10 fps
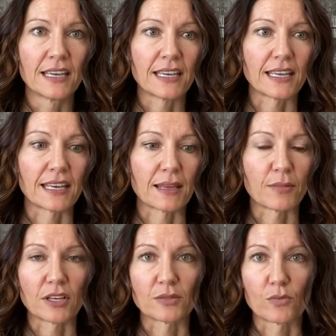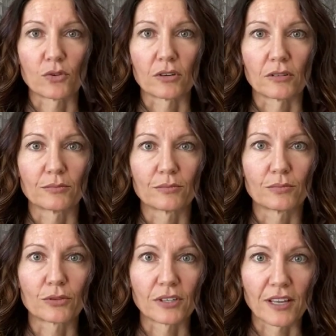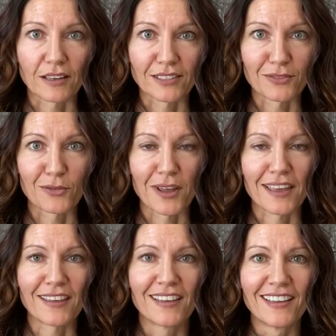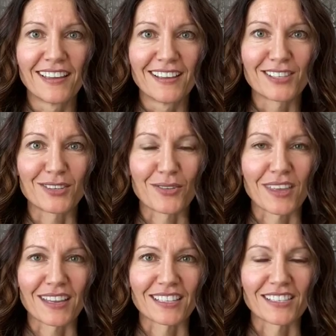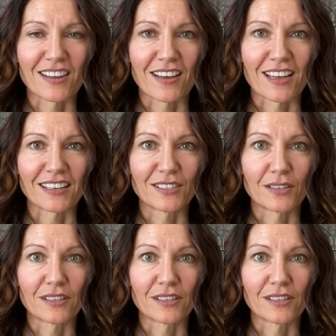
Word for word: in a much more productive way so that it's not